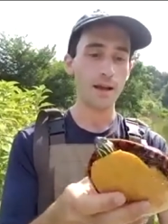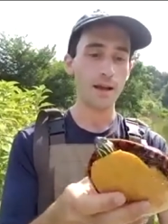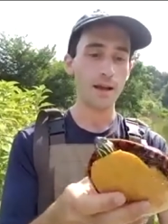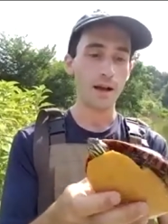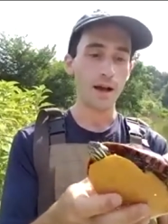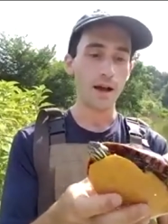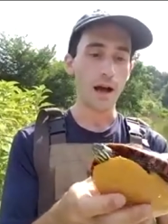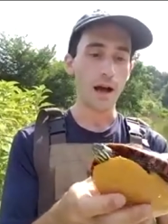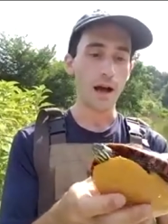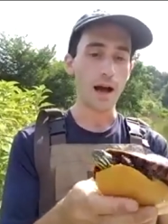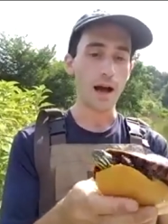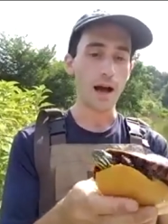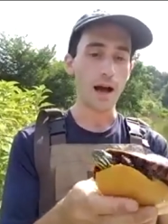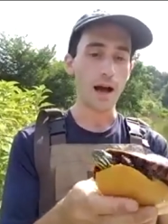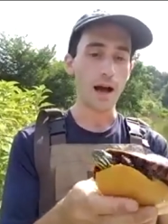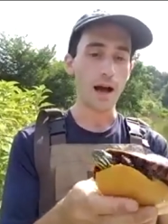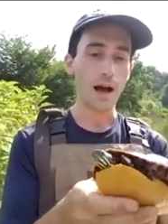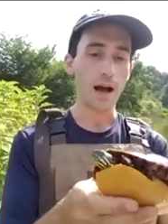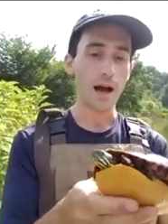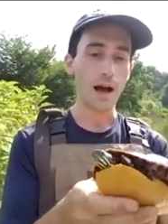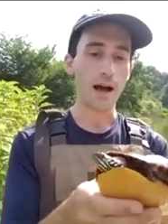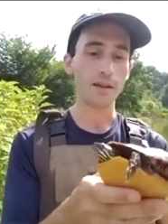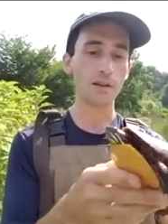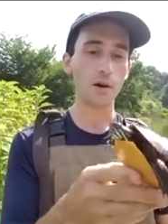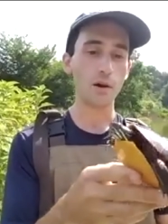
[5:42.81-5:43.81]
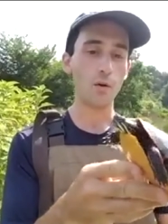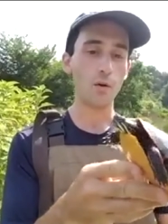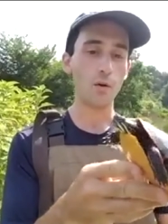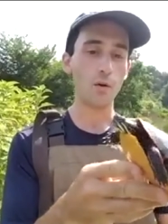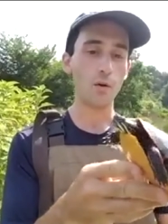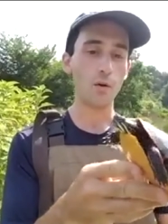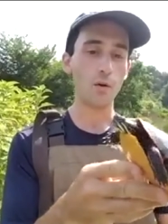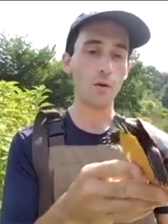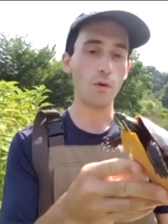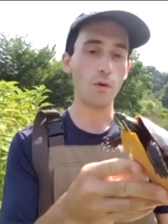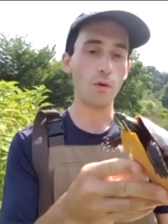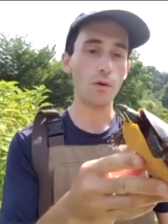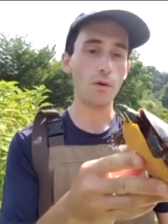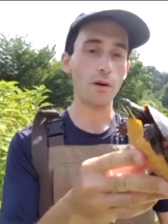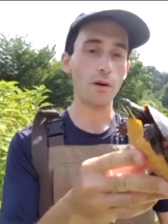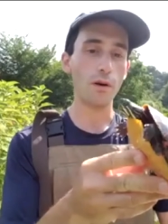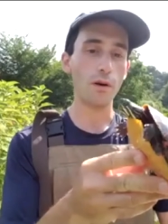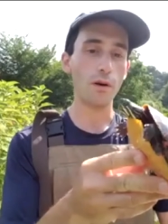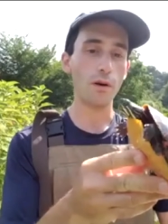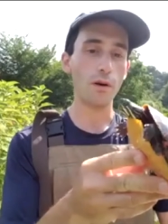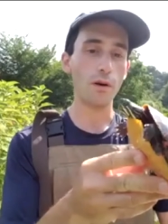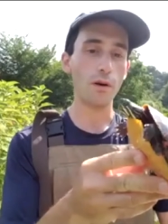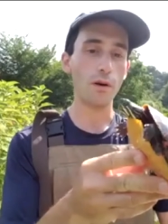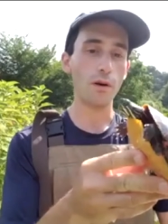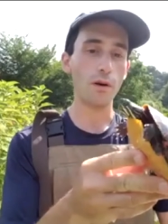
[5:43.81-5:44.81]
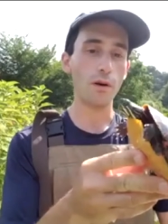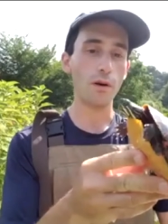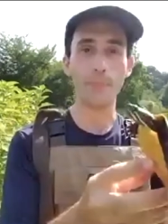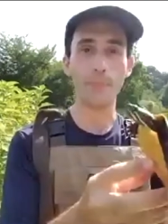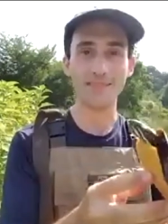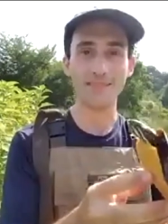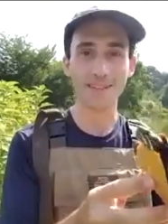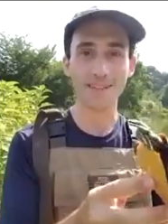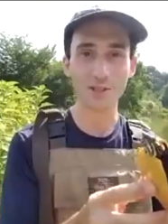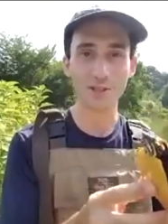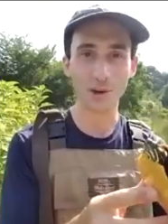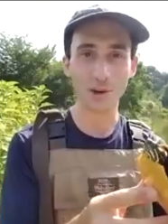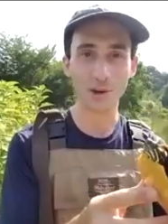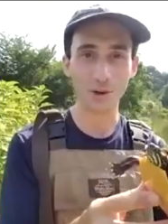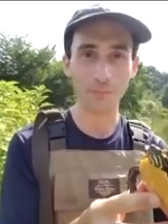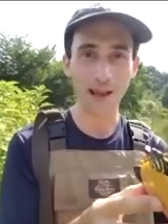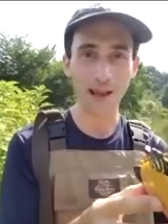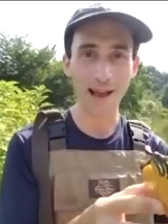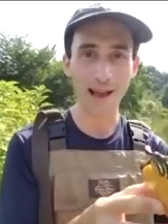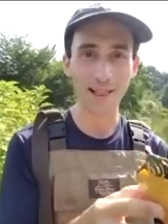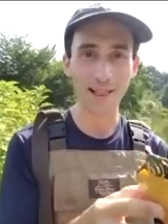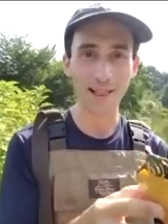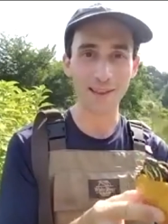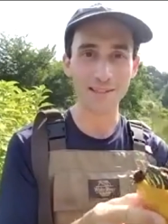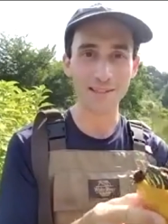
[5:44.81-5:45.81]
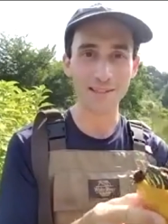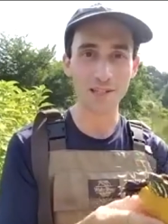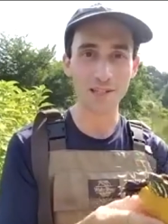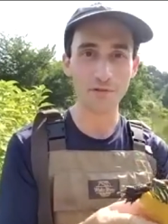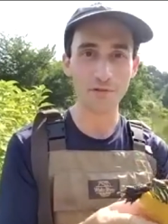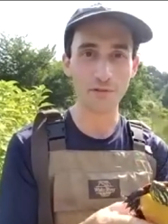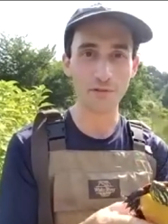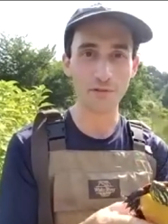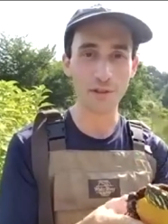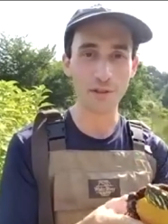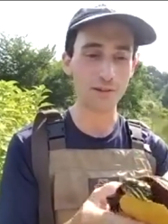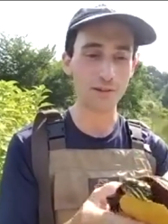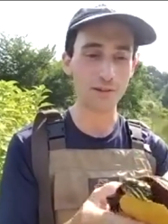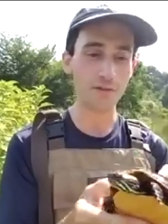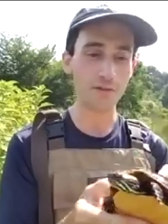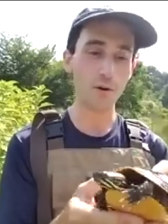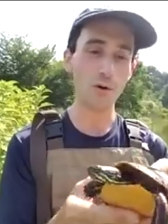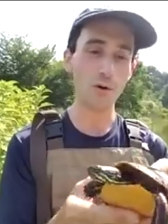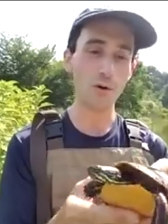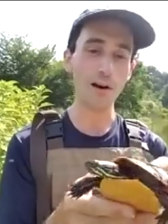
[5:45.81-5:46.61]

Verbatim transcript: Uh, so a bit of sort of basic turtle biology for those of you who are